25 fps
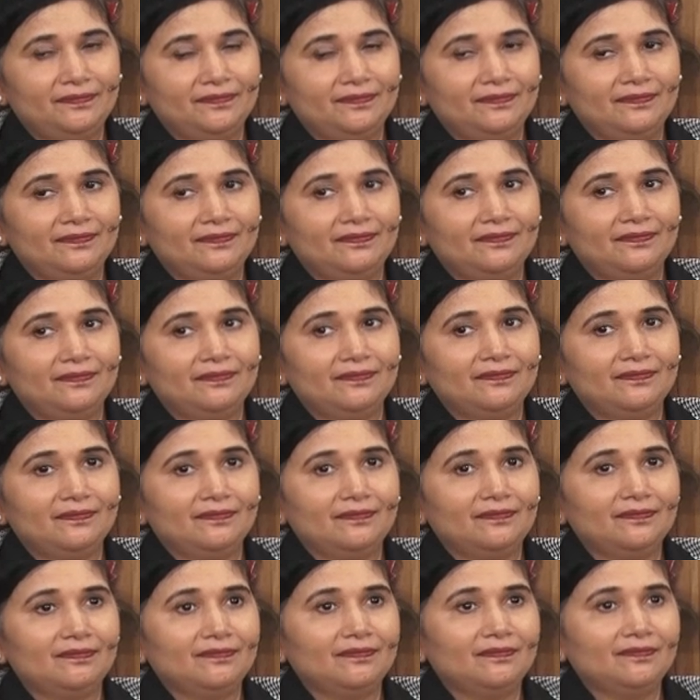
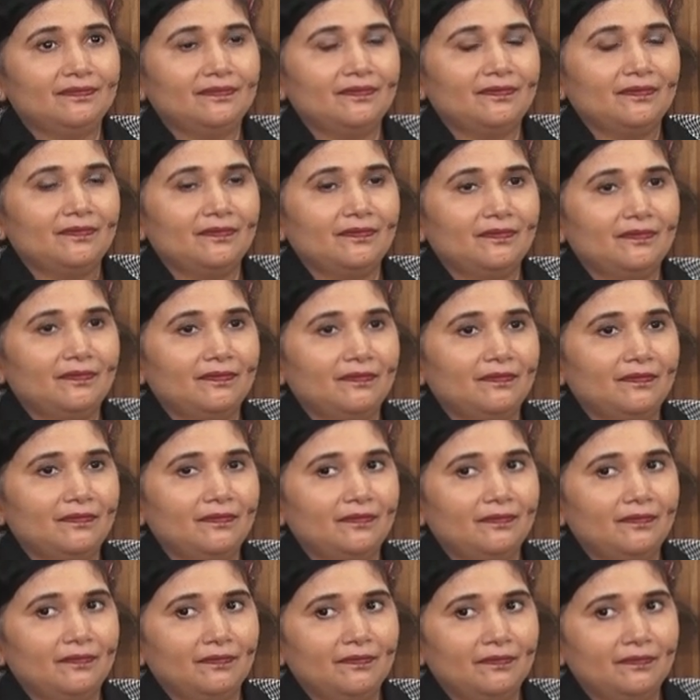
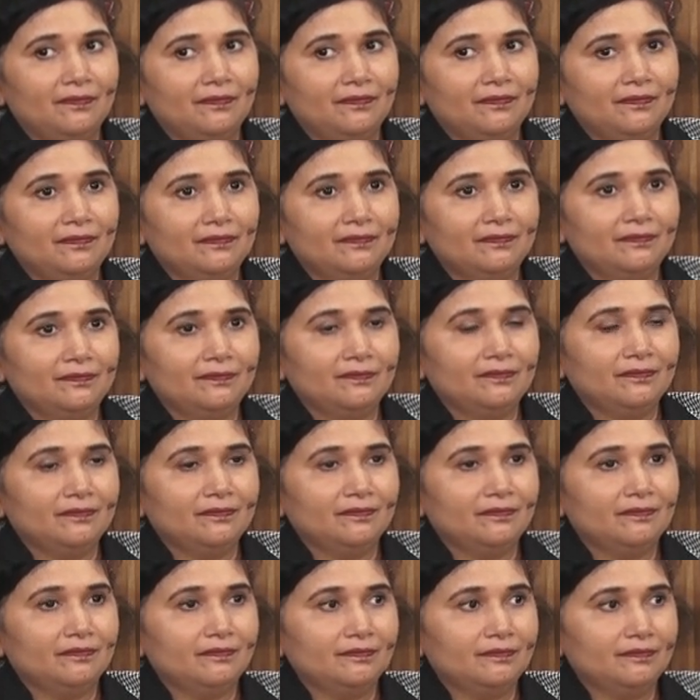
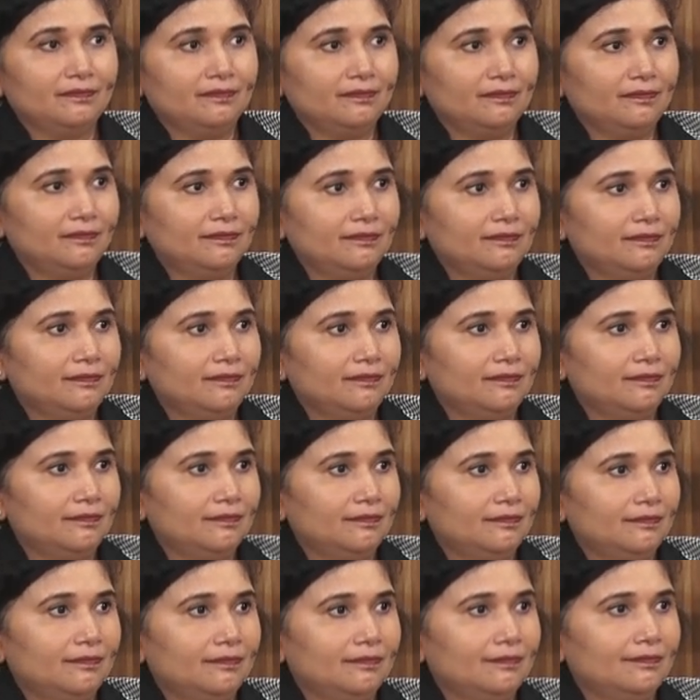
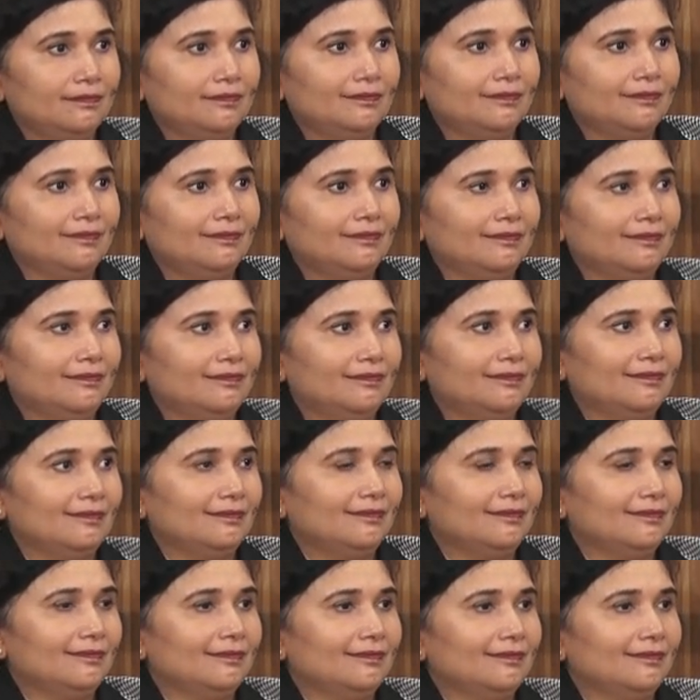
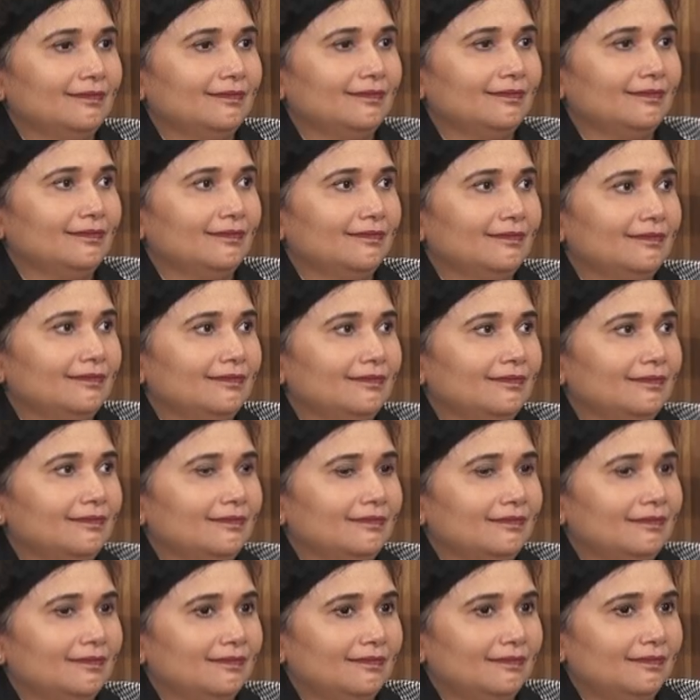
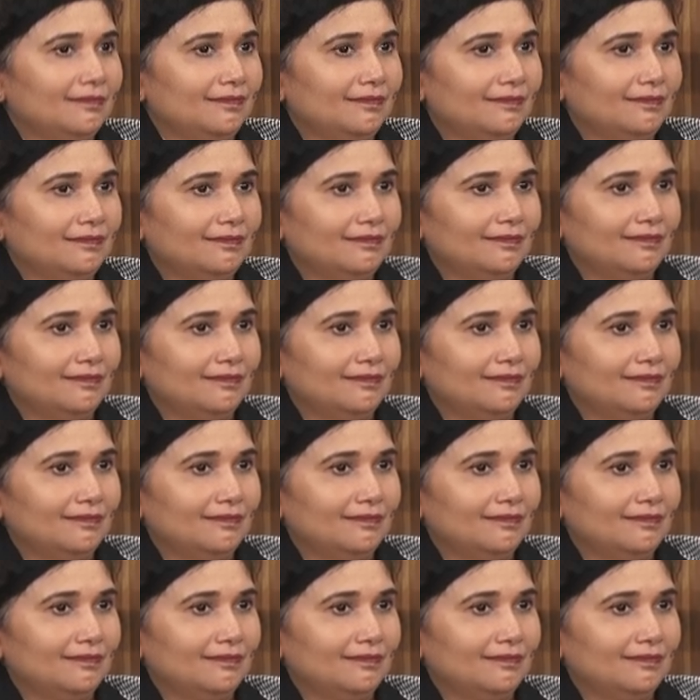(silent)